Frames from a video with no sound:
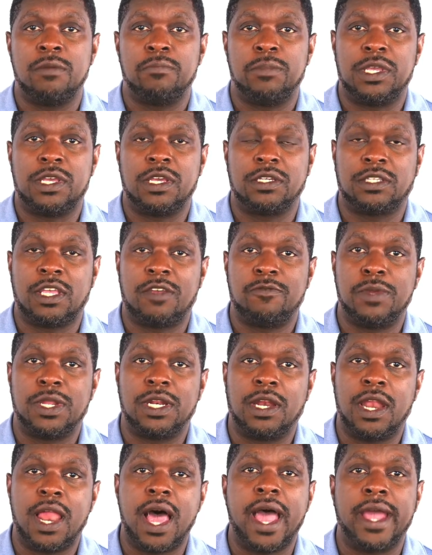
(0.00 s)
because they've
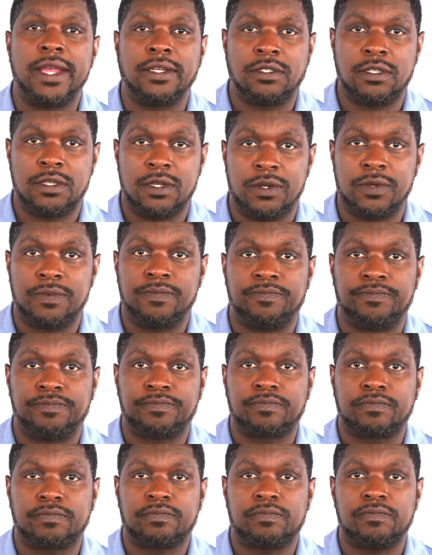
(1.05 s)
been lied to.
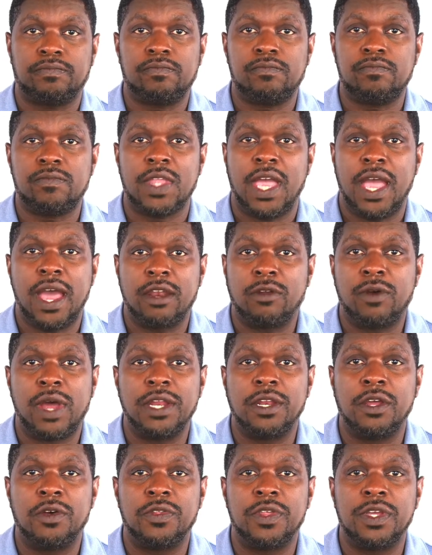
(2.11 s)
How do I
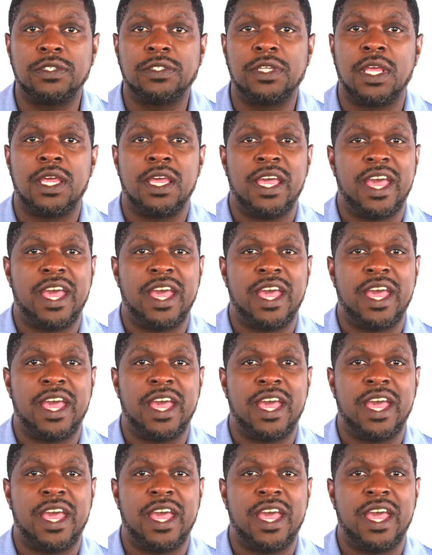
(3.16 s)
know this?